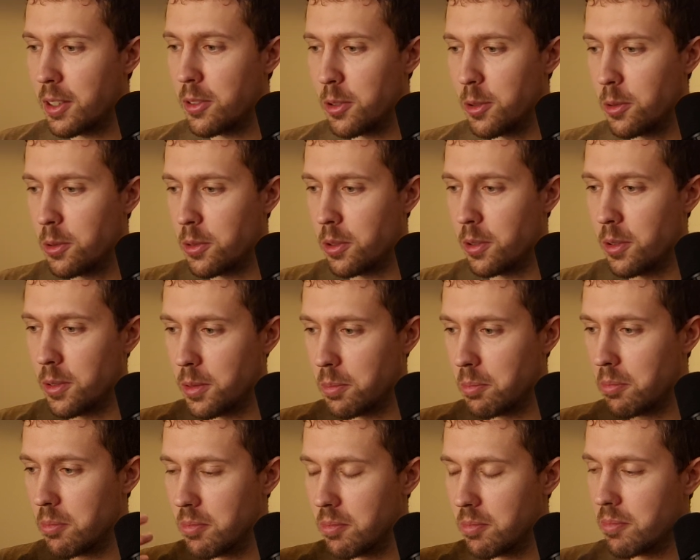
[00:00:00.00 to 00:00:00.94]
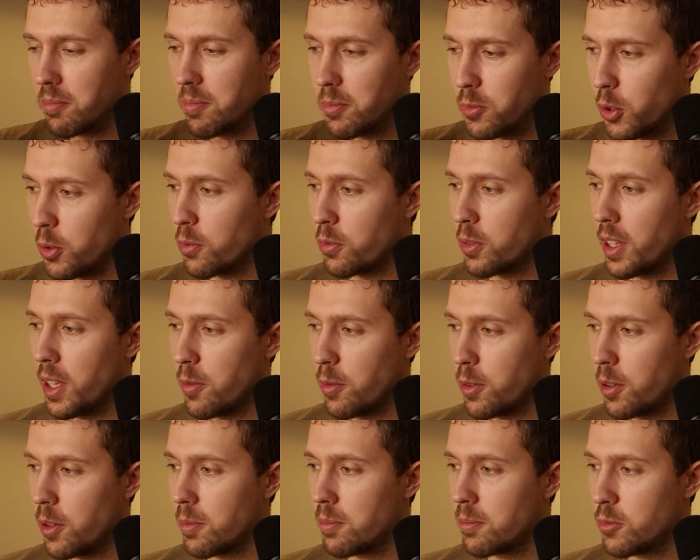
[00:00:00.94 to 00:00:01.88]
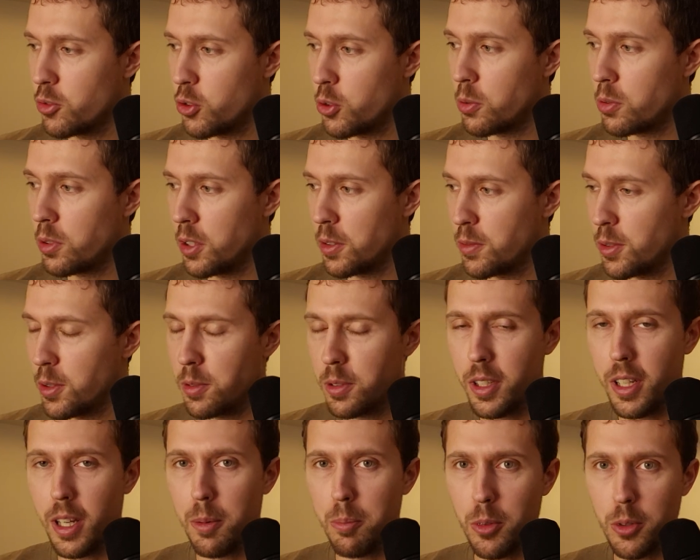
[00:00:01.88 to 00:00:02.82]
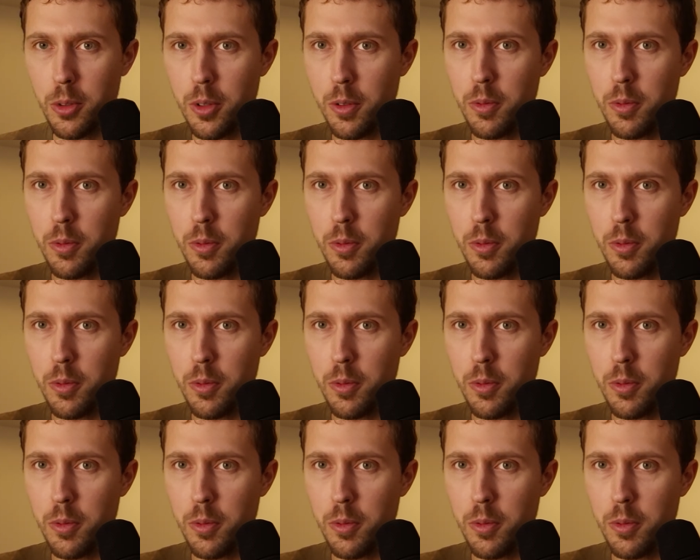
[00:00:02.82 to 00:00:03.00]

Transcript: gets used to flavor juicy fruit gums.